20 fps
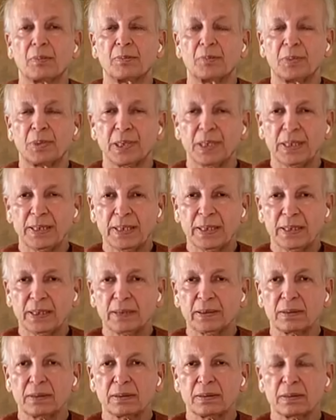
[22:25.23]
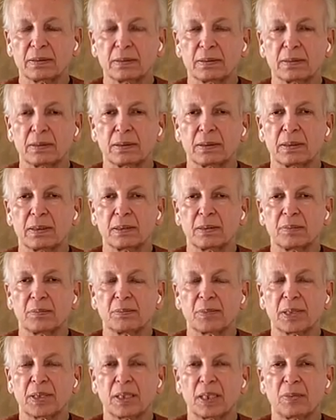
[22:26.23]
breathing
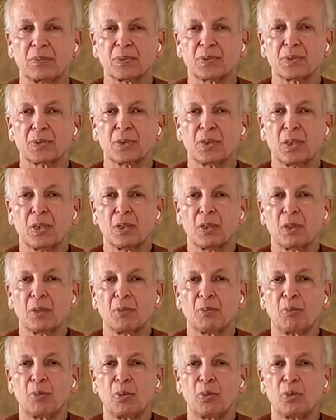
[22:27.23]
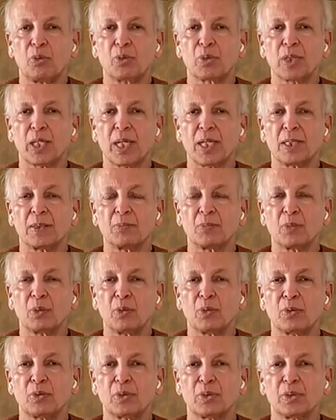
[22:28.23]
becomes more and
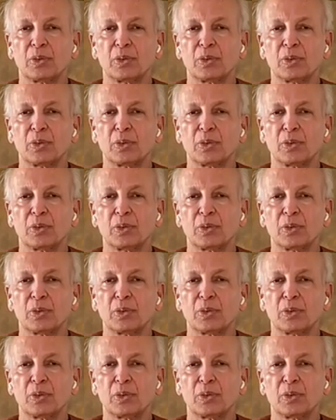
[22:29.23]
more